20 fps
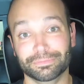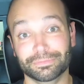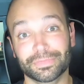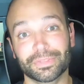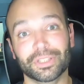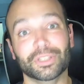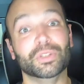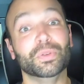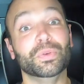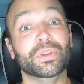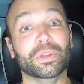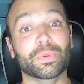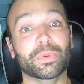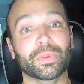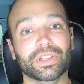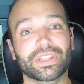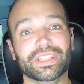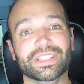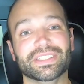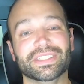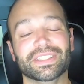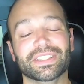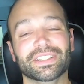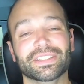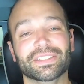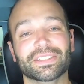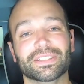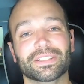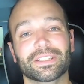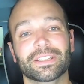to tuning one of these
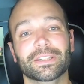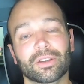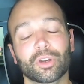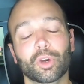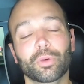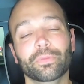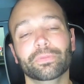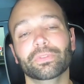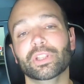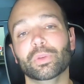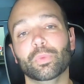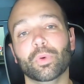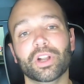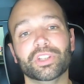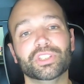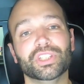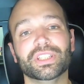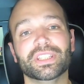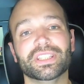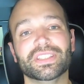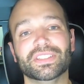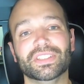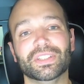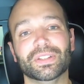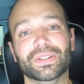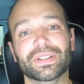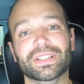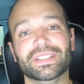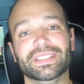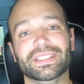things. Hopefully watching this
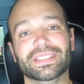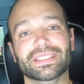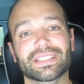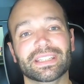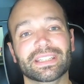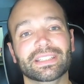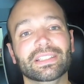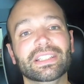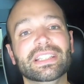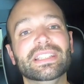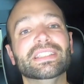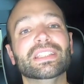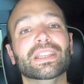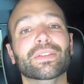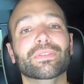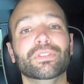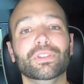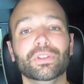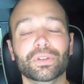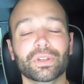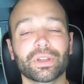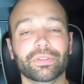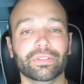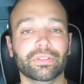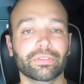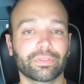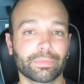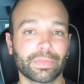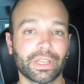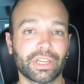series has at least given you enough
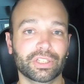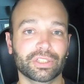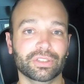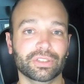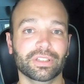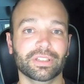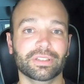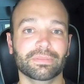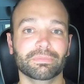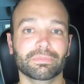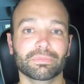information to